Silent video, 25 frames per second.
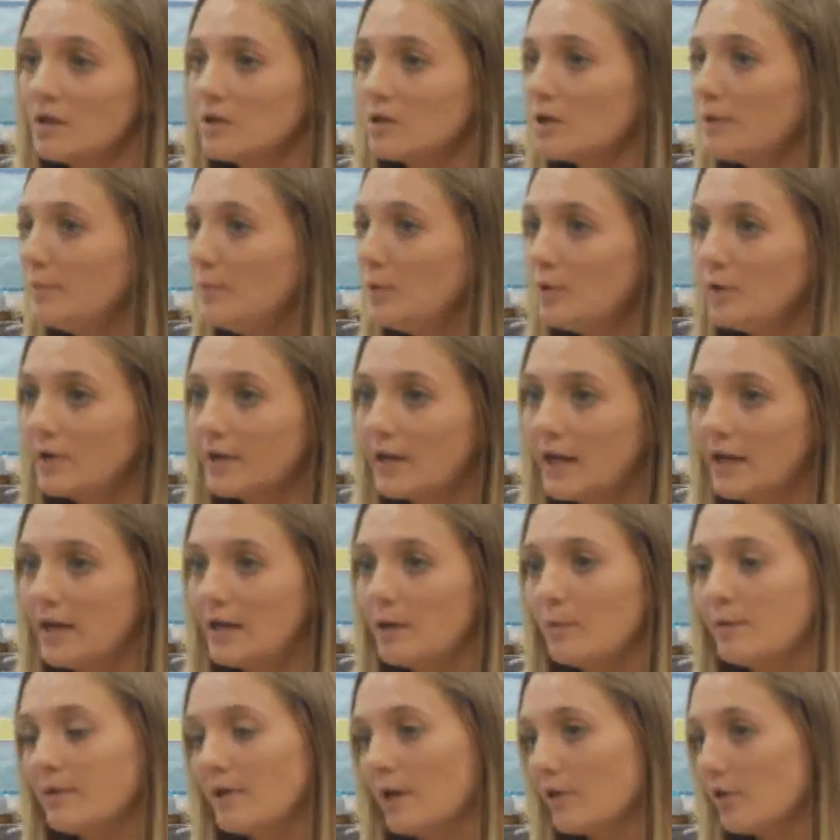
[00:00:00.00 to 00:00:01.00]

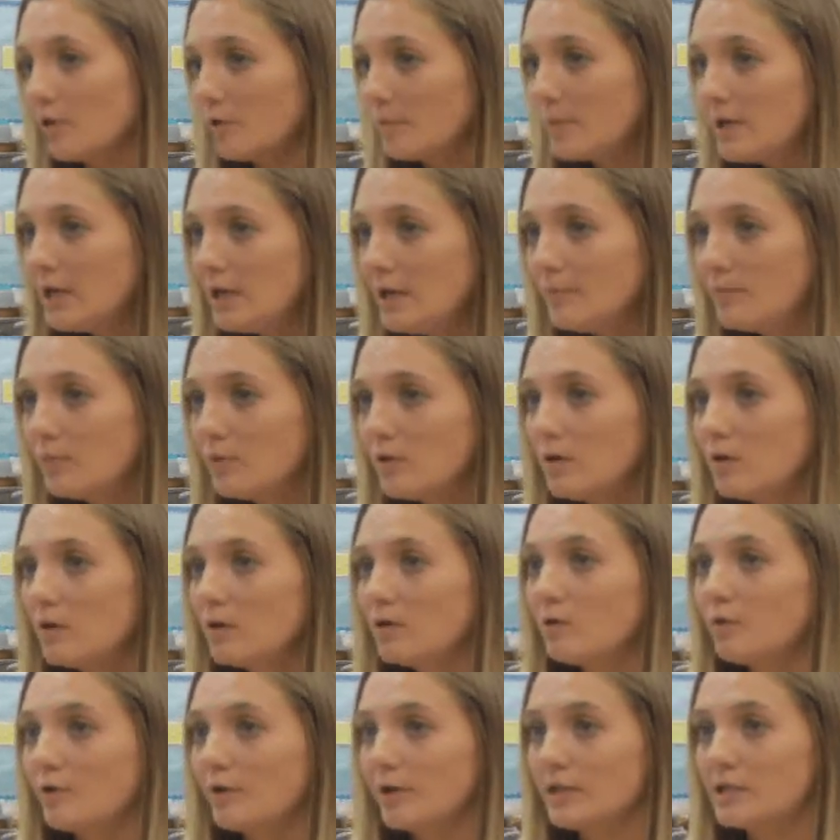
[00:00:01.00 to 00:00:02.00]
communicating with other
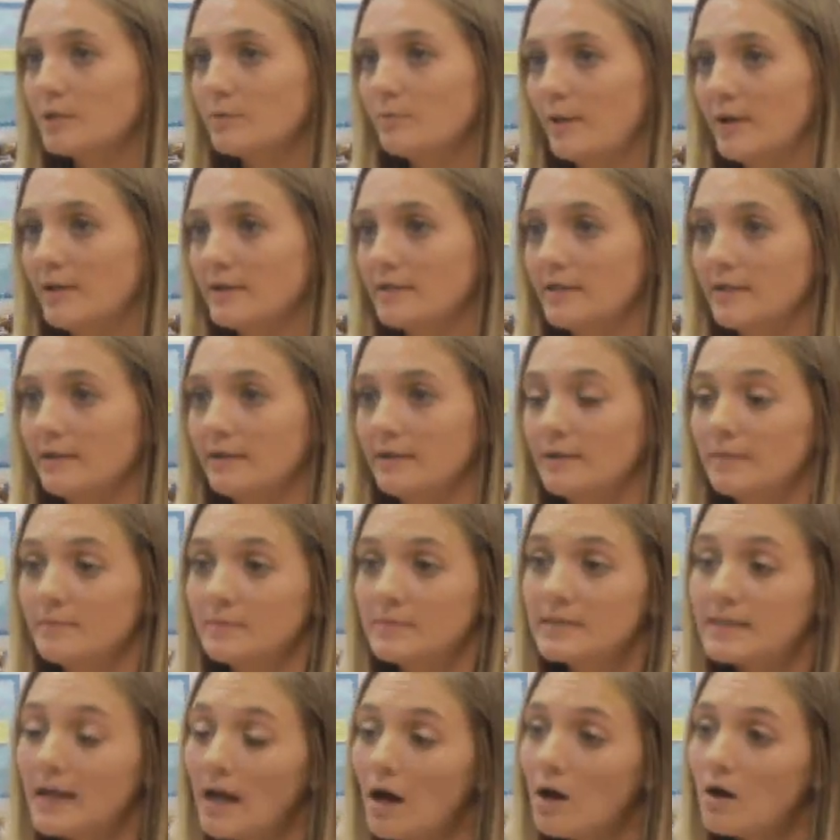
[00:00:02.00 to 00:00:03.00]
people or expressing
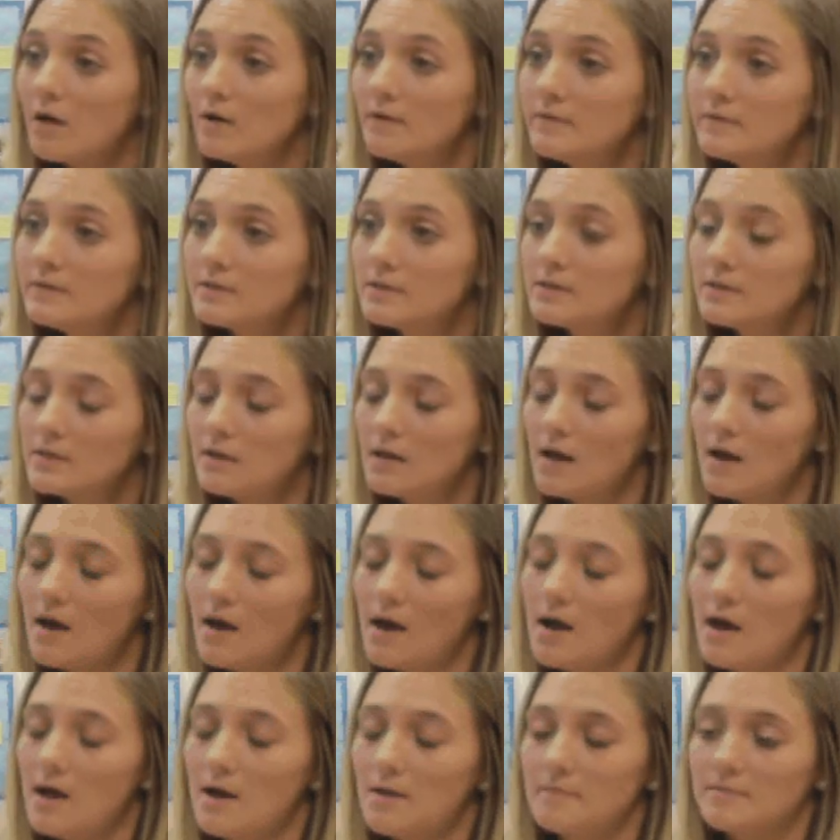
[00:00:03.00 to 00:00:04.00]
themselves.
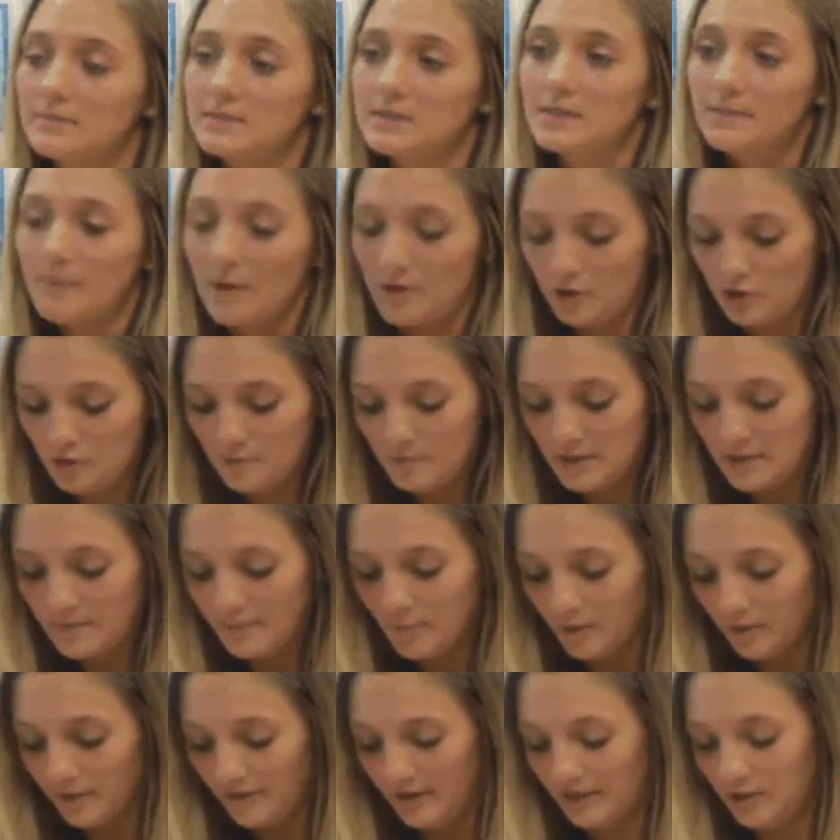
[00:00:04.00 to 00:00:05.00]
Some other
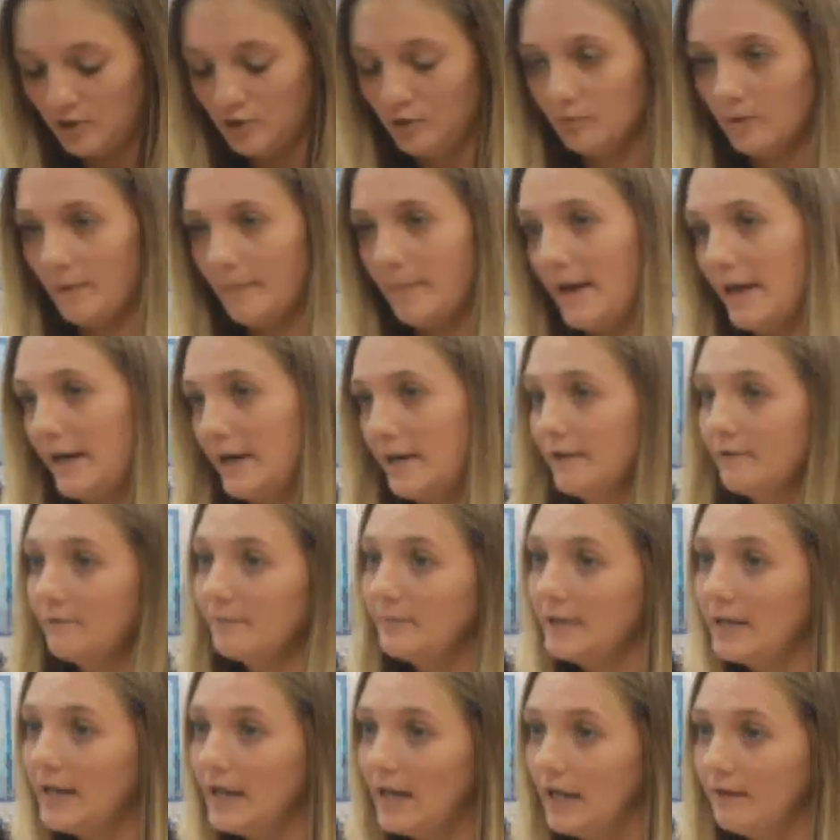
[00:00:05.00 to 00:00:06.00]
people, they do
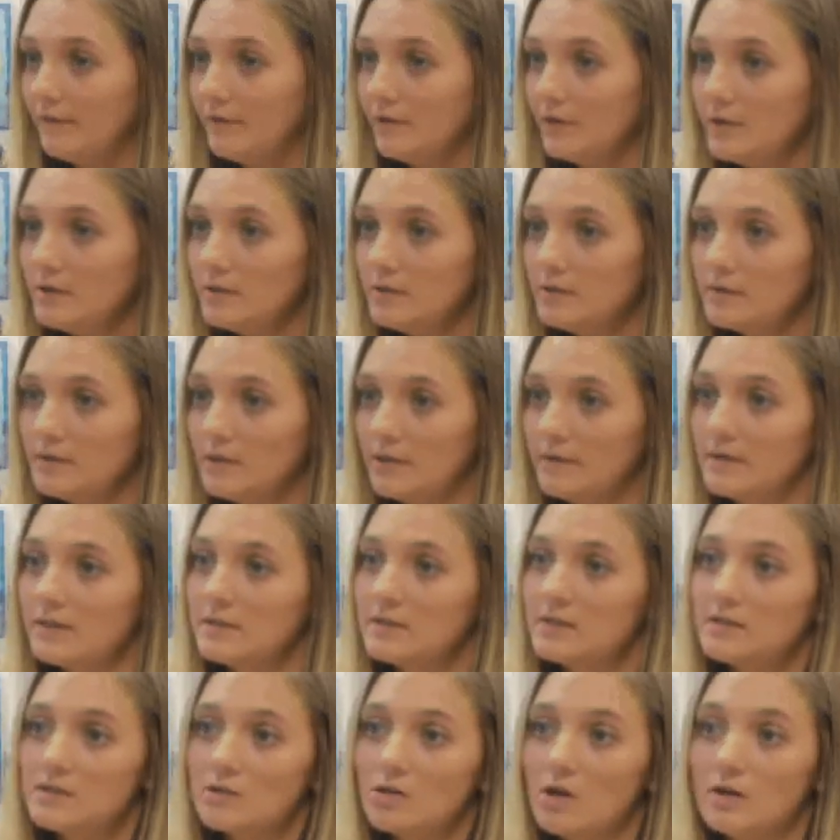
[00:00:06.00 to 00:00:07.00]
repetitive behaviors, and
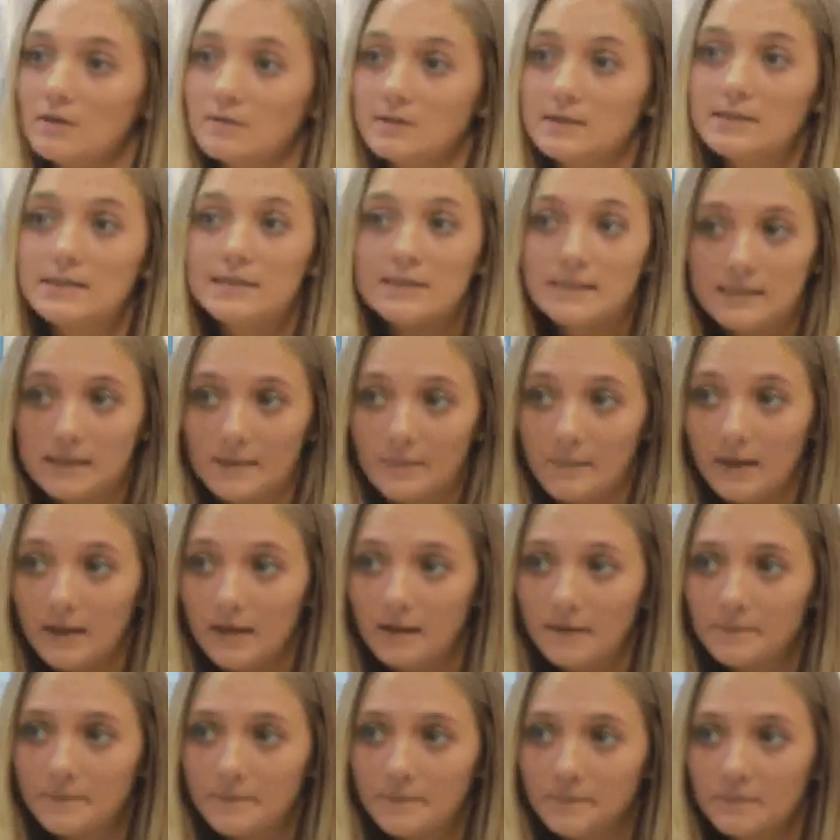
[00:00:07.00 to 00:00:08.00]
this is called
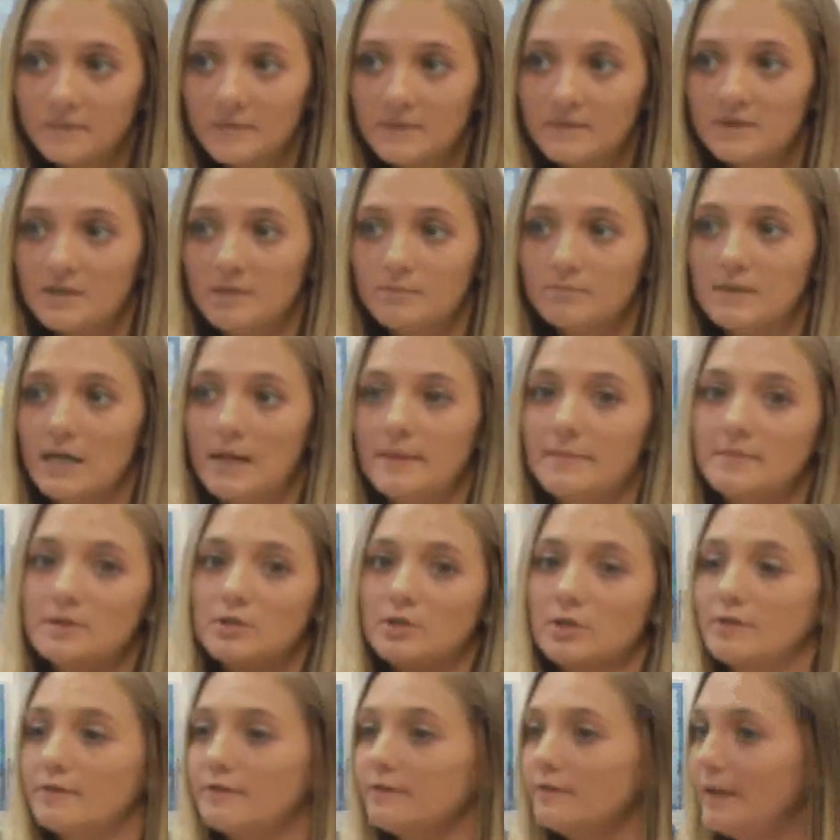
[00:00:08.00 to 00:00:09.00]
stimming. Sometimes
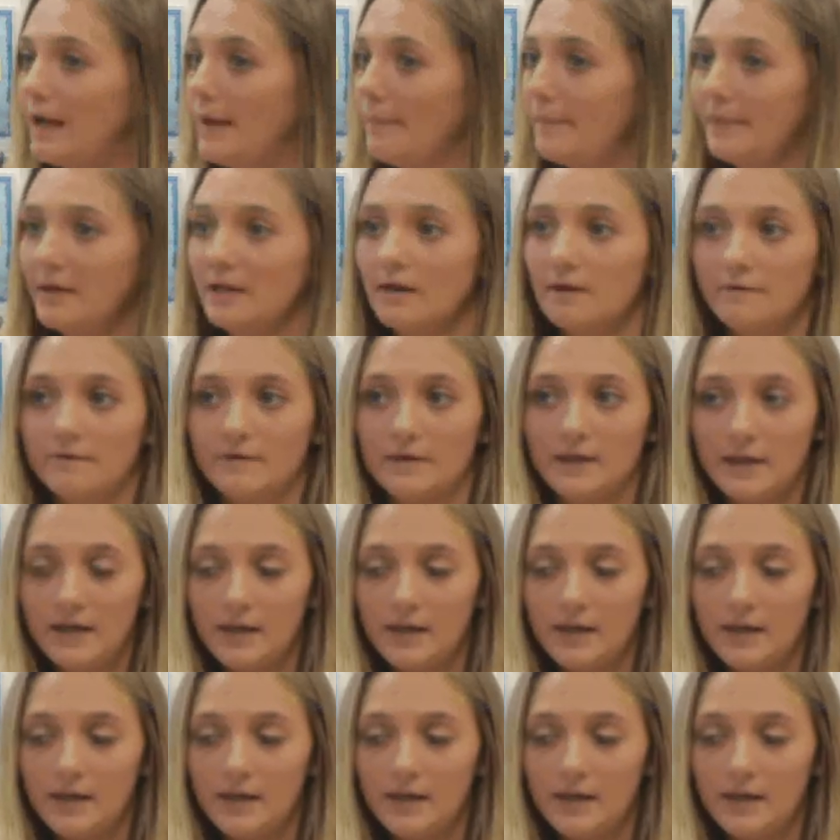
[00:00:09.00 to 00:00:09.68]
they're flapping of the